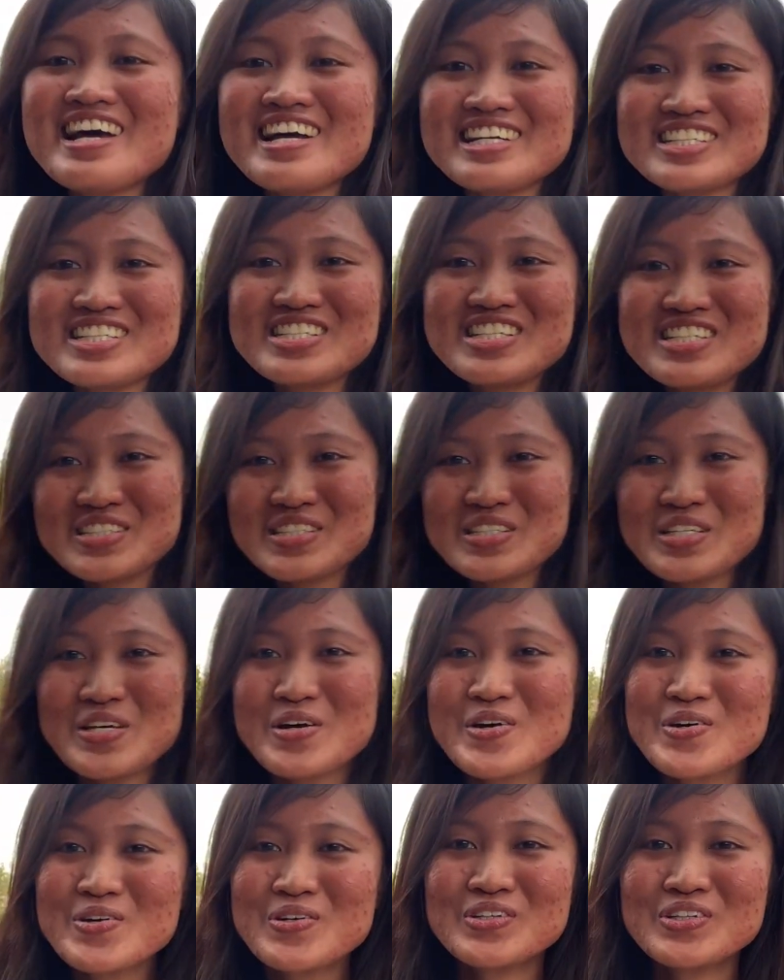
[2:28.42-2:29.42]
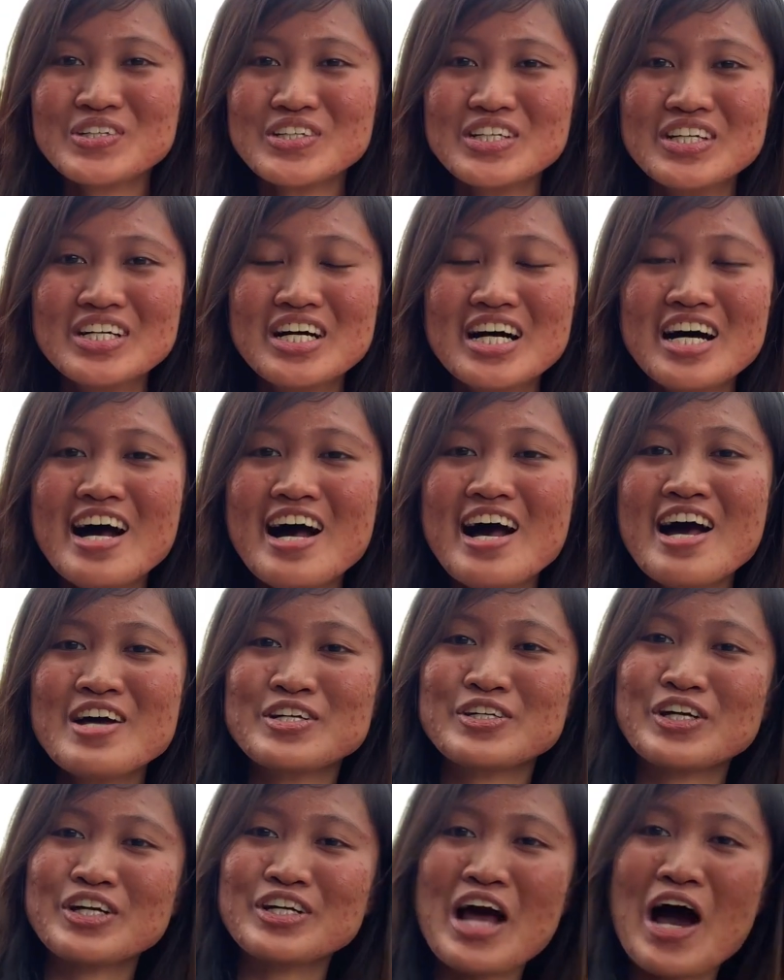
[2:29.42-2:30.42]
It's just you.
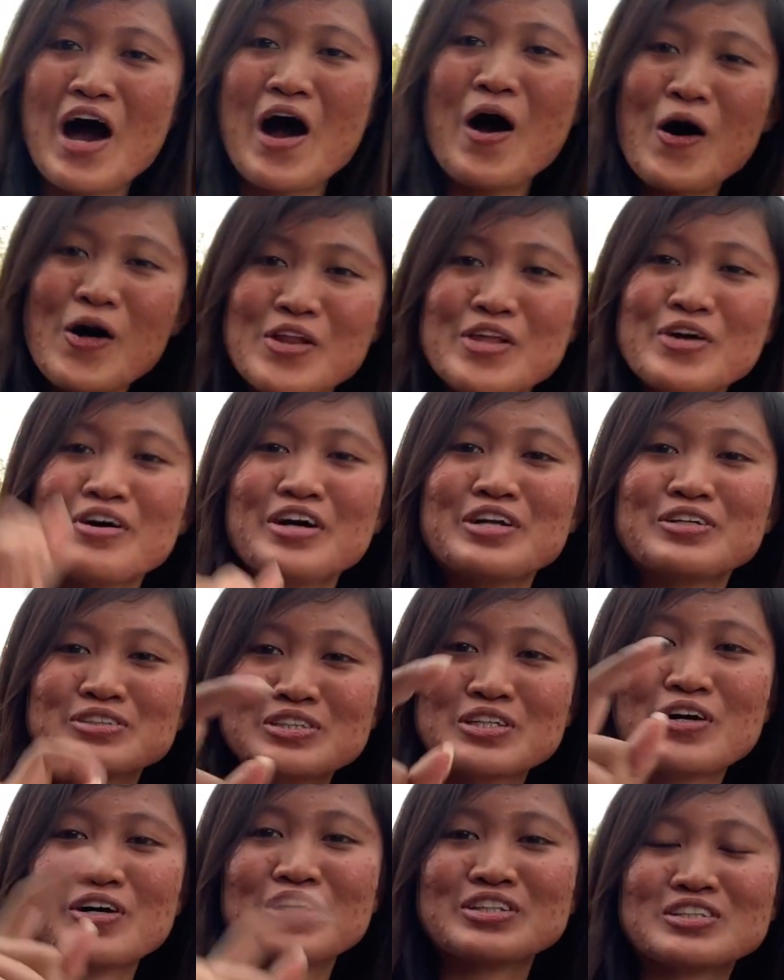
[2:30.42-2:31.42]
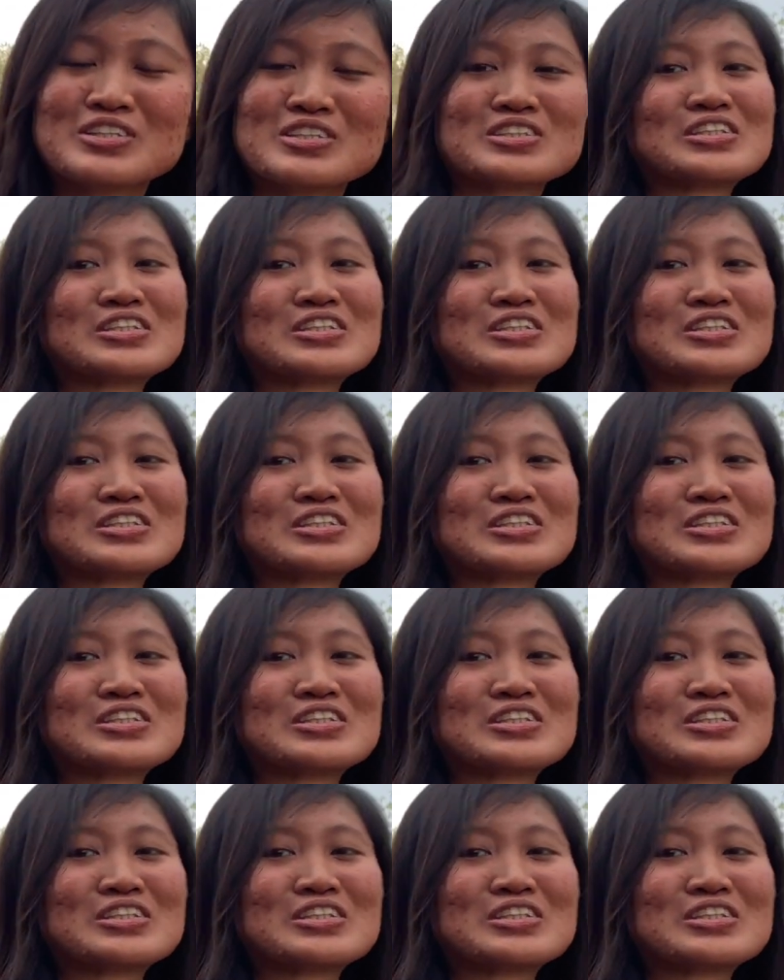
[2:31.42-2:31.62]
You're the only one who's going to